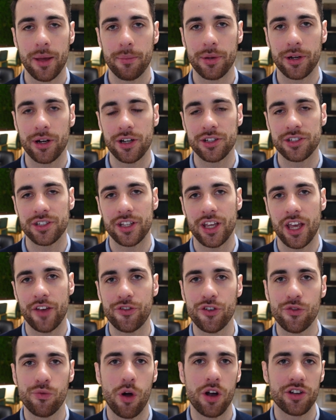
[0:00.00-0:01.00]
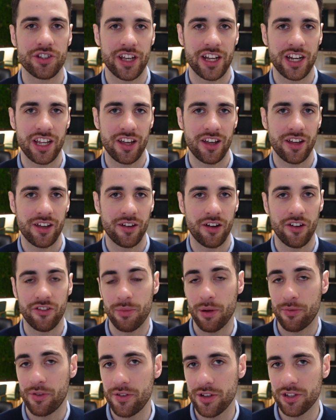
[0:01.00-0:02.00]
Because if you've watched any of
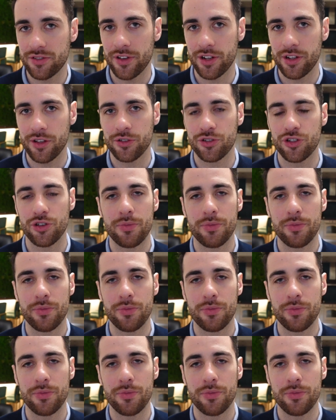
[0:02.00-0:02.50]
my previous videos,